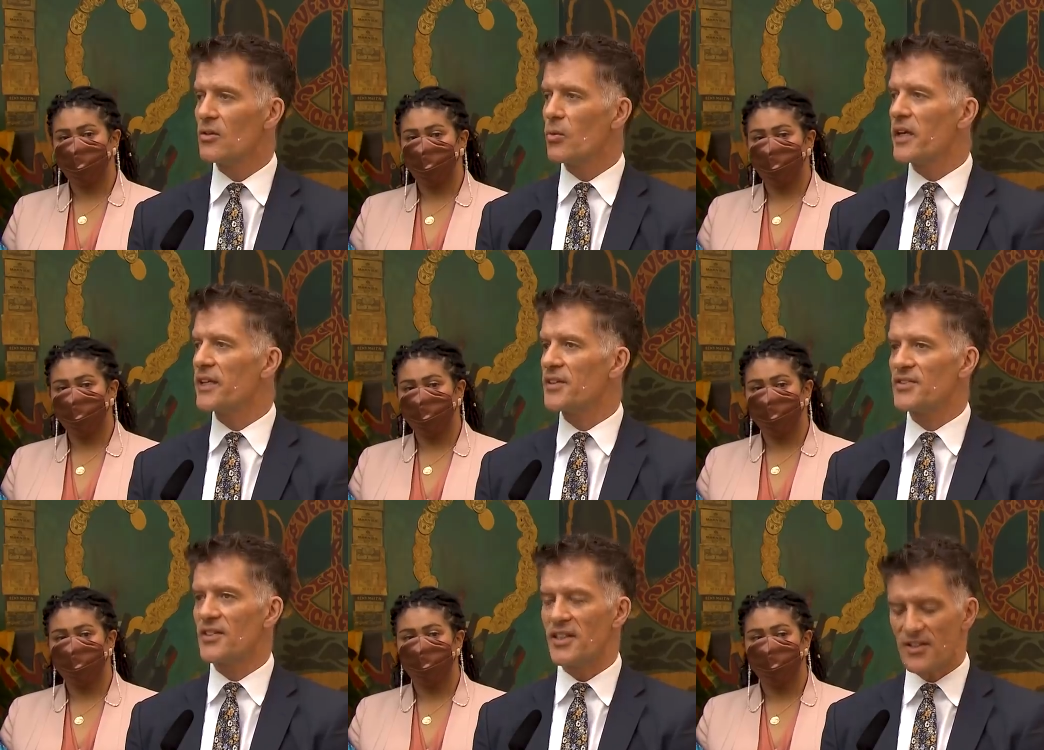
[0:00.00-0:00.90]
Speaker 1: we in the
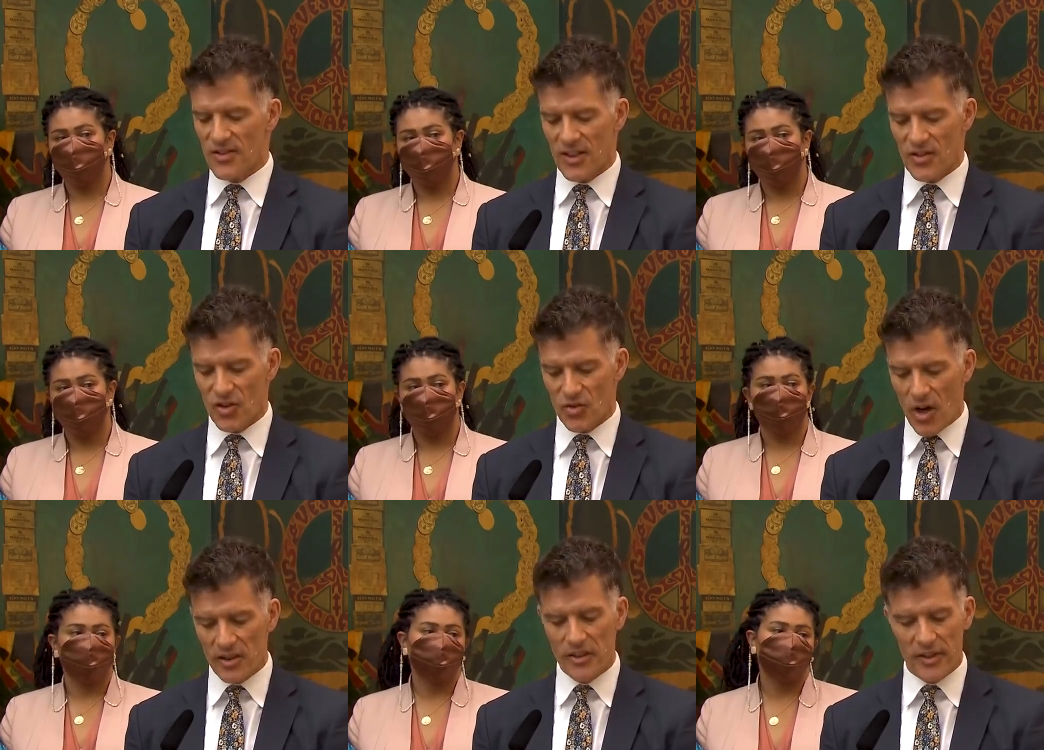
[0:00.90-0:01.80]
C D C
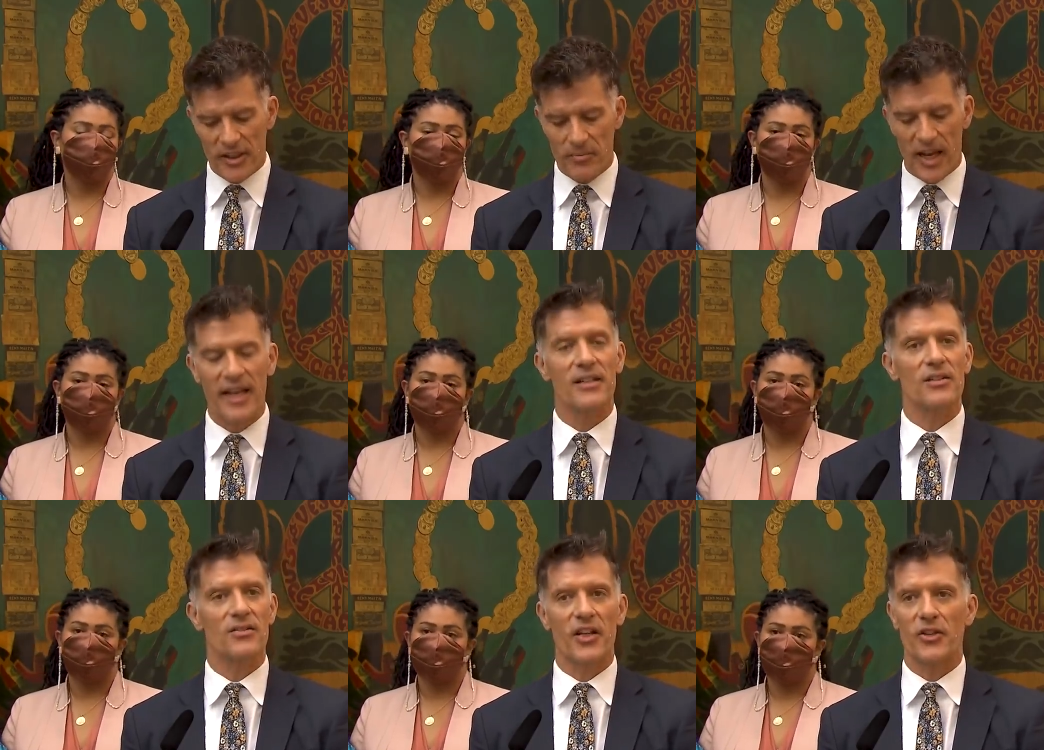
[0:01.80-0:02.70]
strongly recommend
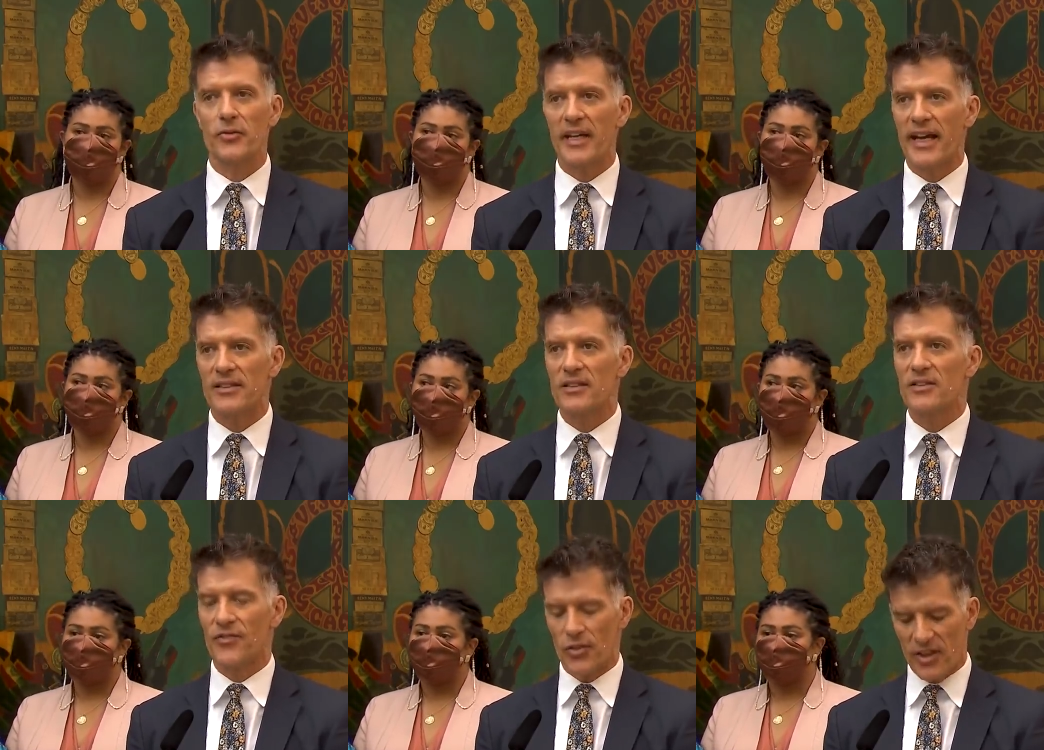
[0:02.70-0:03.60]
that you get
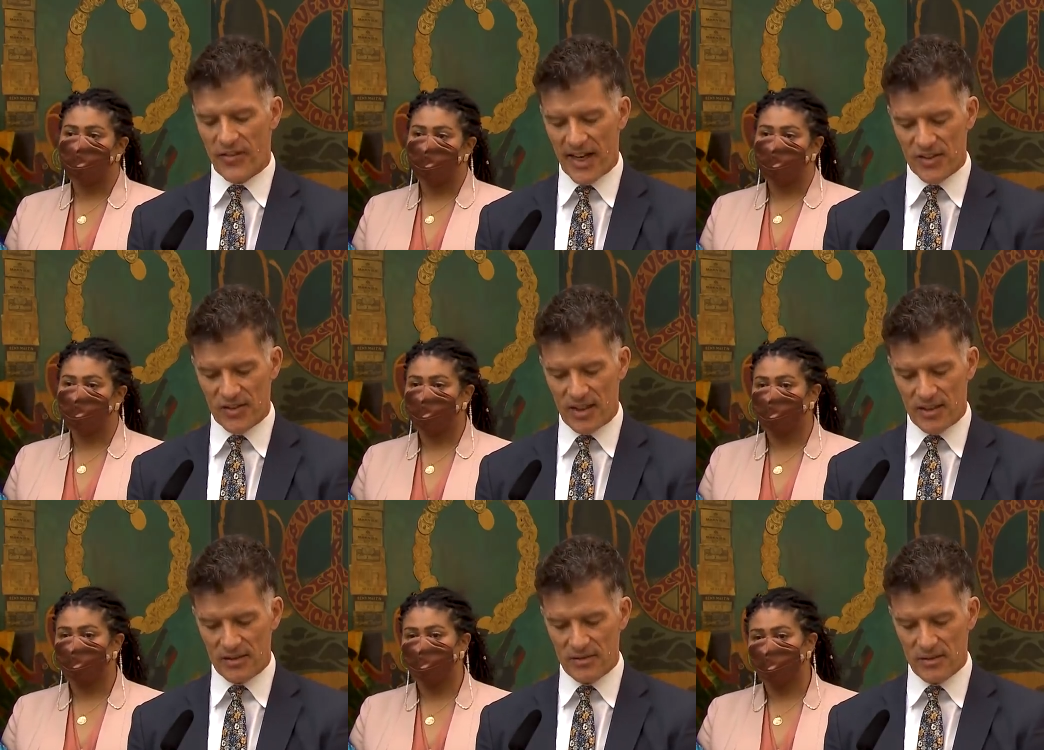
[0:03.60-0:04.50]
fully
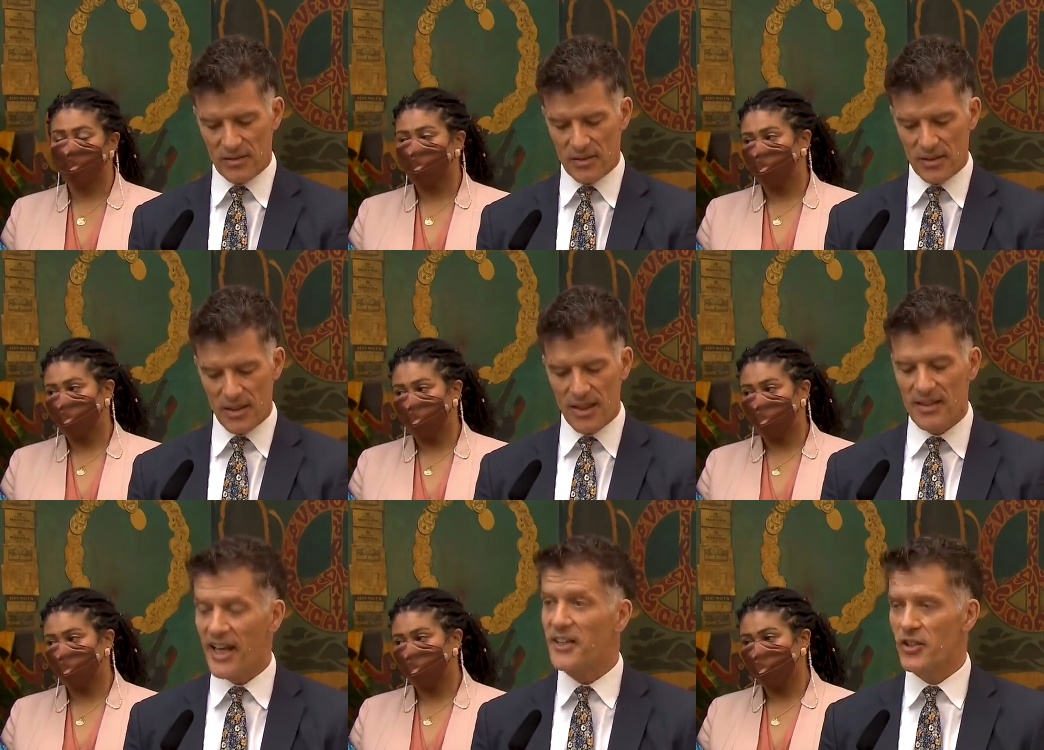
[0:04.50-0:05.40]
vaccinated.
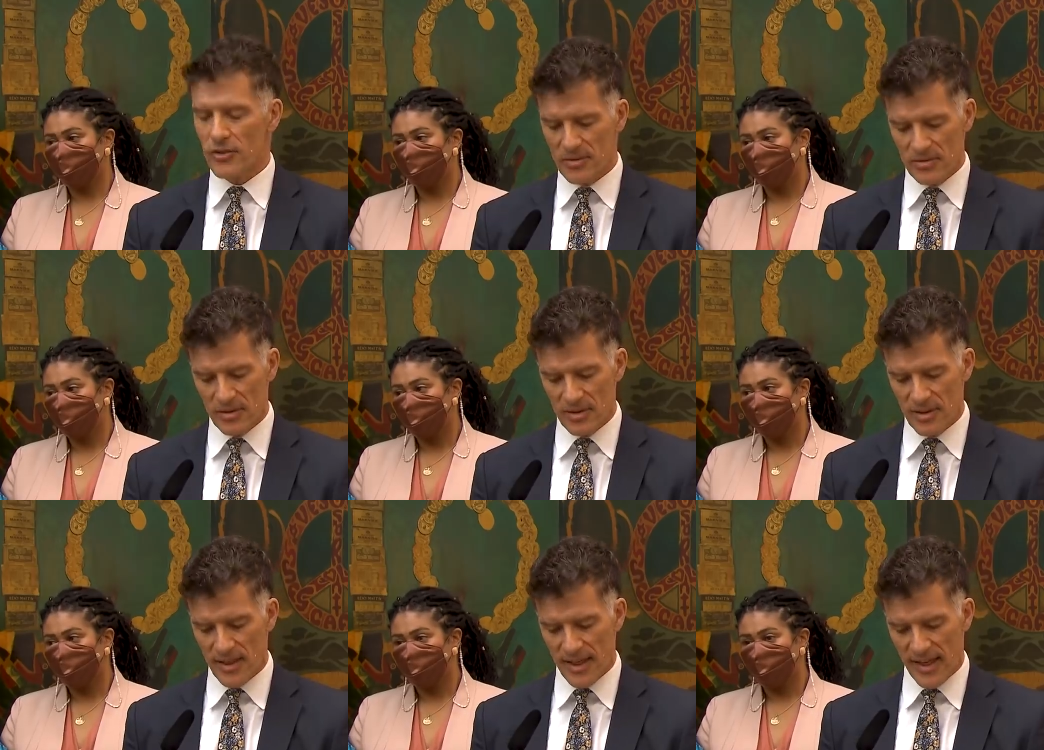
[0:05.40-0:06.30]
Thank you.
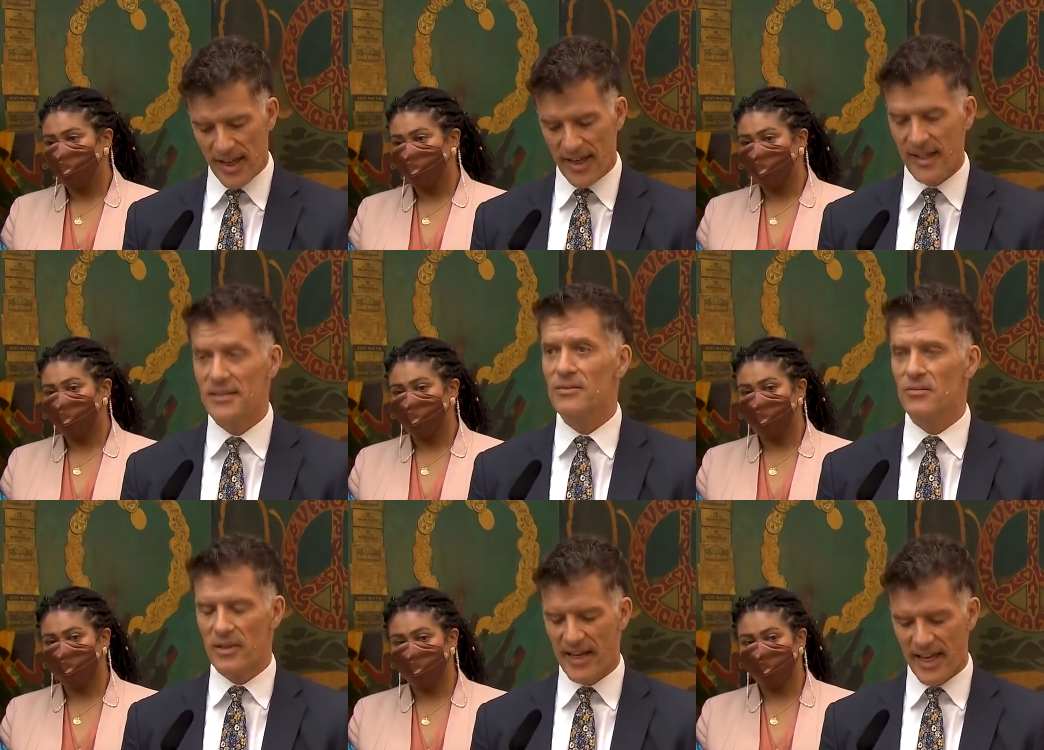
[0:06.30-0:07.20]
And
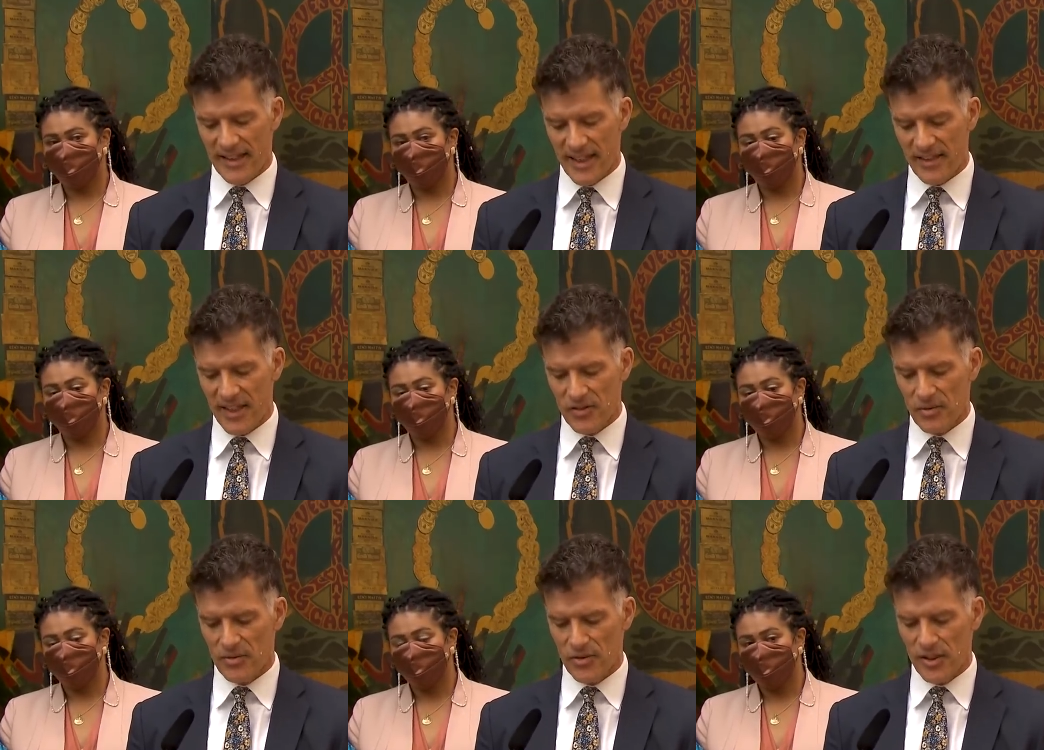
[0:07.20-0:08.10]
with that, I'd like
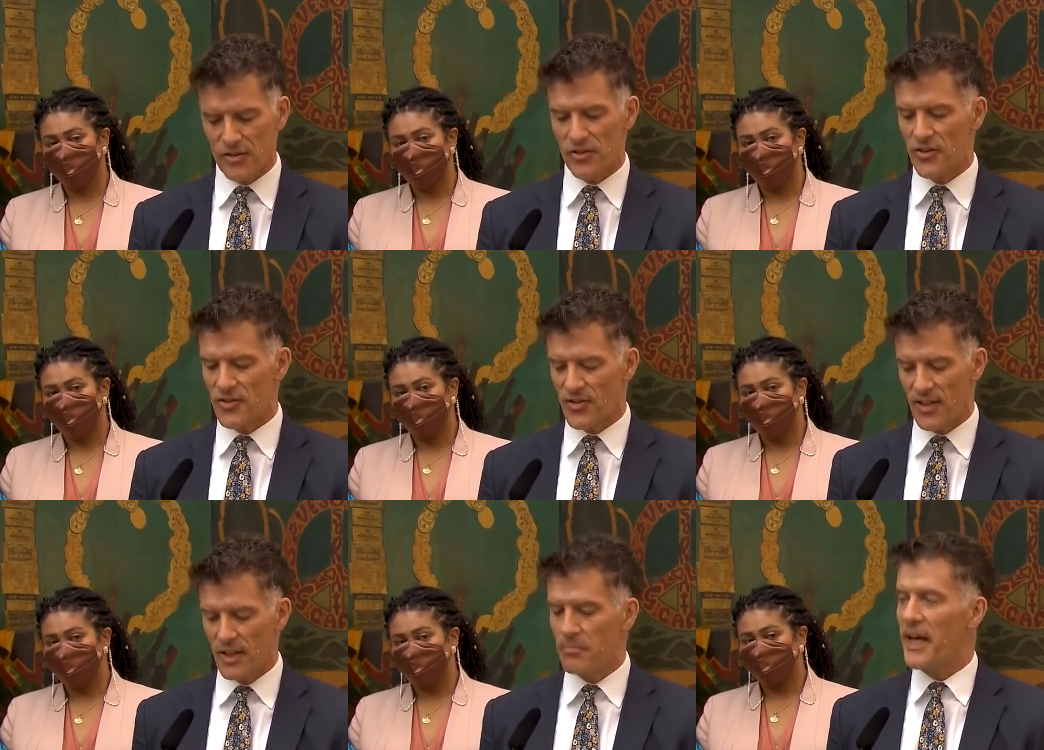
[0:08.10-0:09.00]
to in introduce
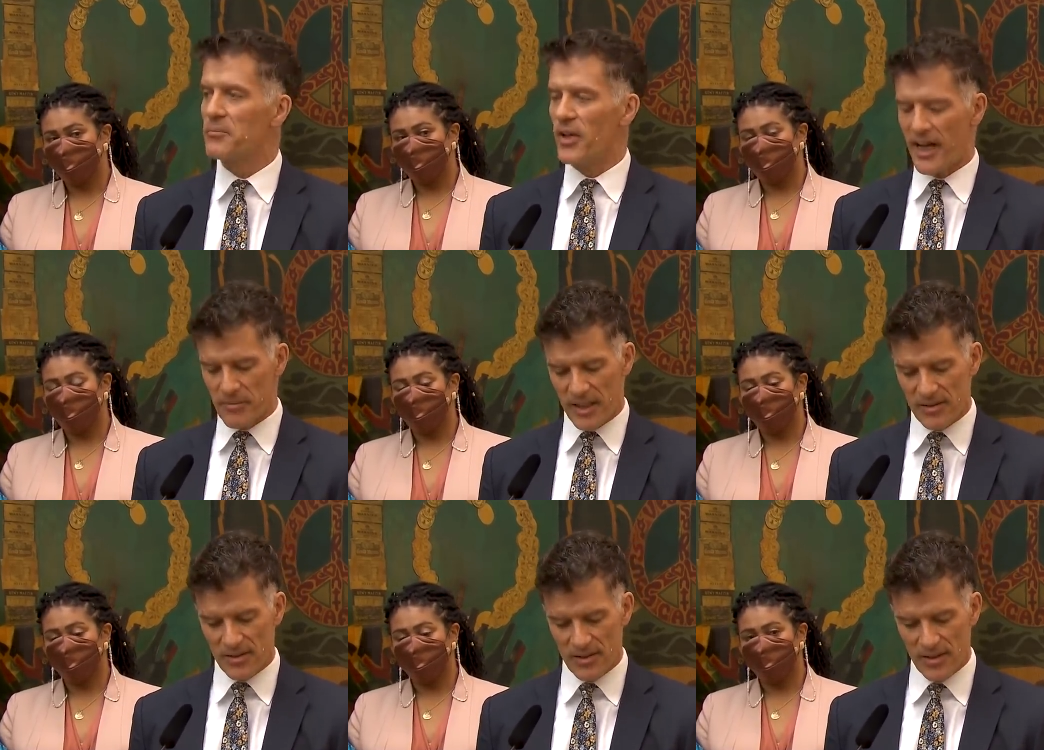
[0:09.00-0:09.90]
Ben
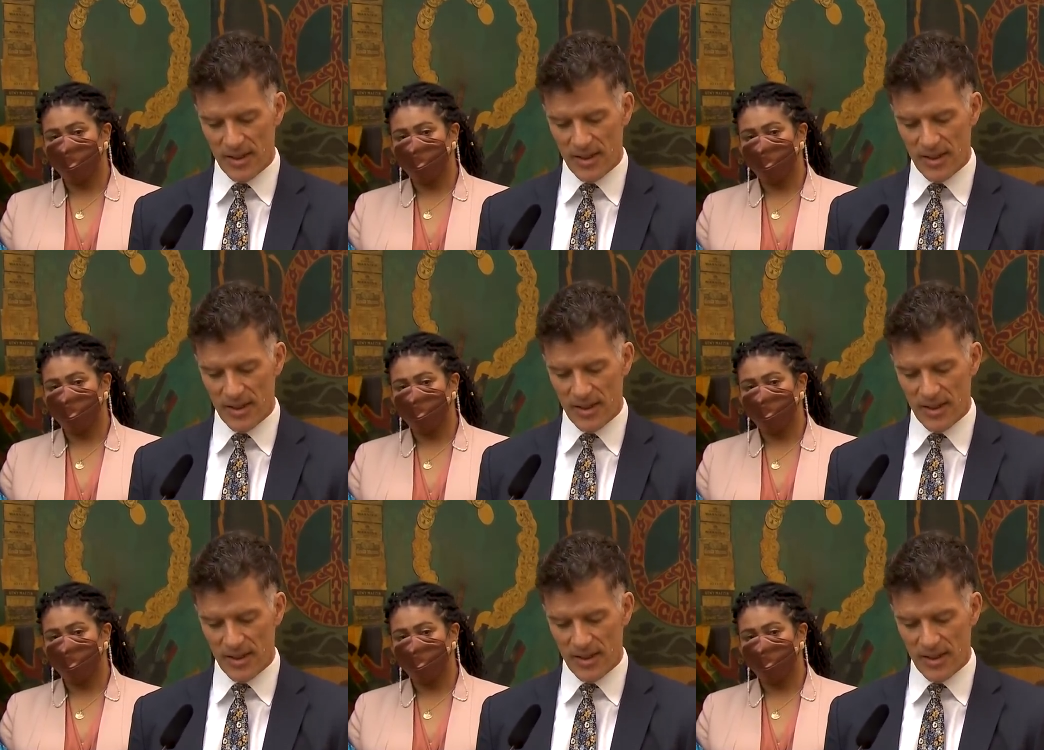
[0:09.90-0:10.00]
Blyman,